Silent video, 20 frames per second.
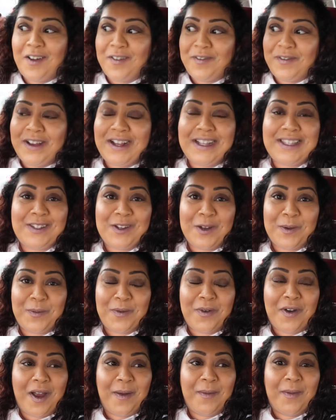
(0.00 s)
Our first stop
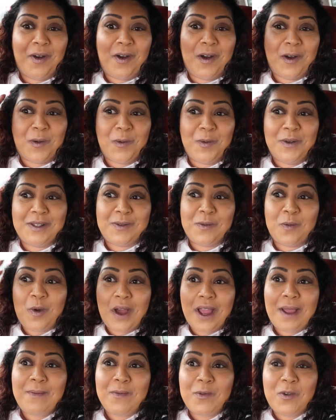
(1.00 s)
Primark was
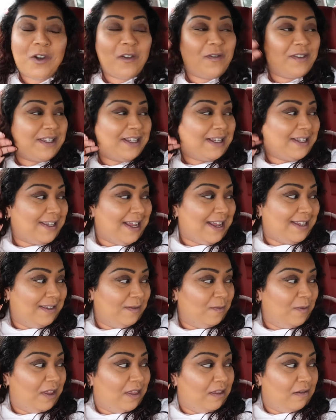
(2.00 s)
way more of a success
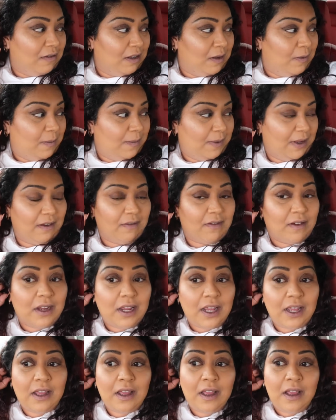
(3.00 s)
than we thought it would be,
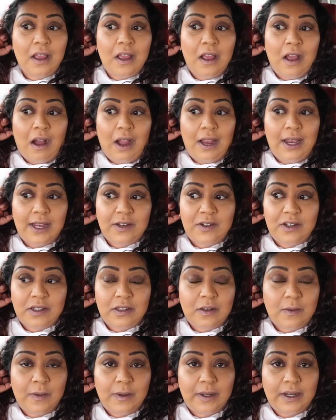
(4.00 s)
right? I literally
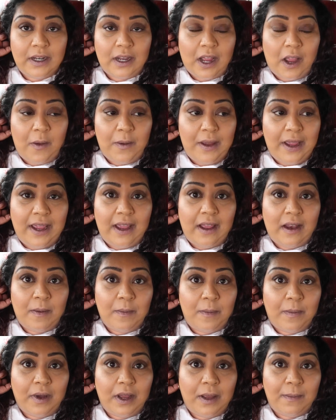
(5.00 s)
just thought we were going to go in
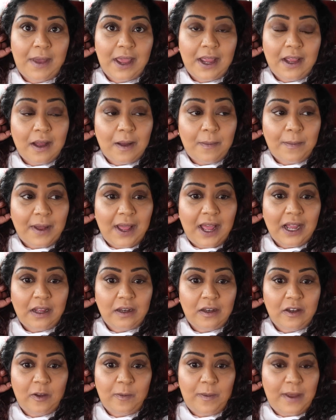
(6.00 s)
and buy a makeup bag
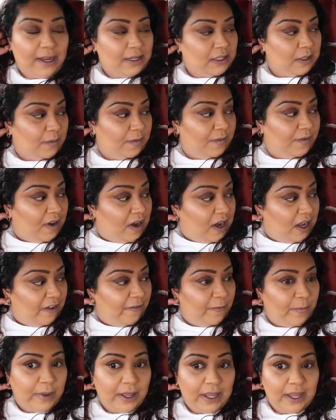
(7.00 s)
and you picked up
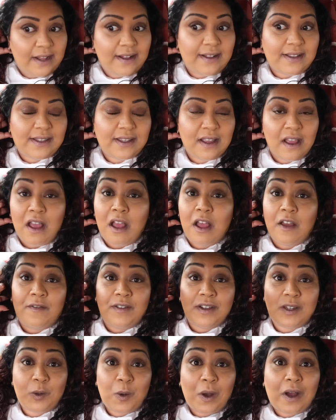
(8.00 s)
five bits
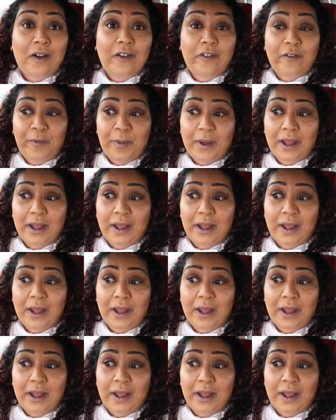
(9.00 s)
for £12.